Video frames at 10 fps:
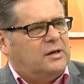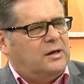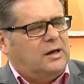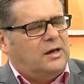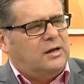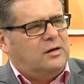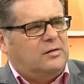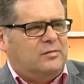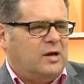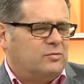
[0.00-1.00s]
and
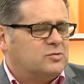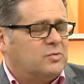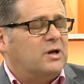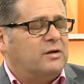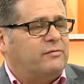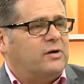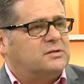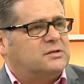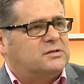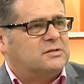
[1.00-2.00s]
that was really for
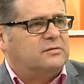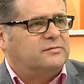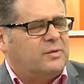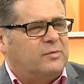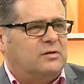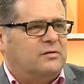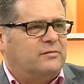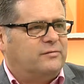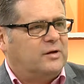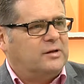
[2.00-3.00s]
us just sort of something to
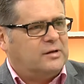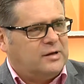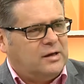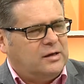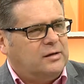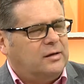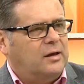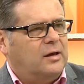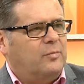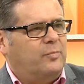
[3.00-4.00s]
fill in the day.
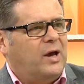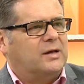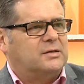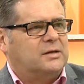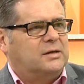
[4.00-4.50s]
But